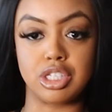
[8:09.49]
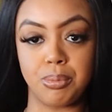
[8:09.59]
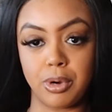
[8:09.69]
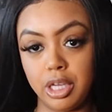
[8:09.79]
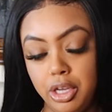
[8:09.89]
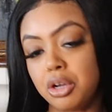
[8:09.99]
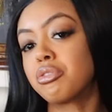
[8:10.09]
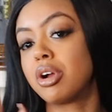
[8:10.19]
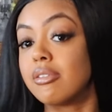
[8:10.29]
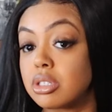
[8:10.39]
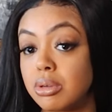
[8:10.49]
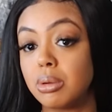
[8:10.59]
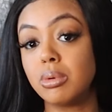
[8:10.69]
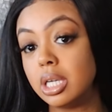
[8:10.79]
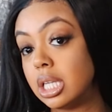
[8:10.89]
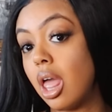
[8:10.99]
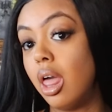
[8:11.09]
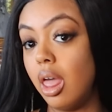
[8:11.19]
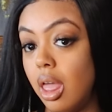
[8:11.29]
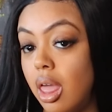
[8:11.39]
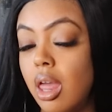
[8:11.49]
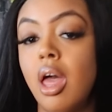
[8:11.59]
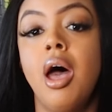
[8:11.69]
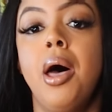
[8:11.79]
It's super cute, Forever twenty-one. Eh.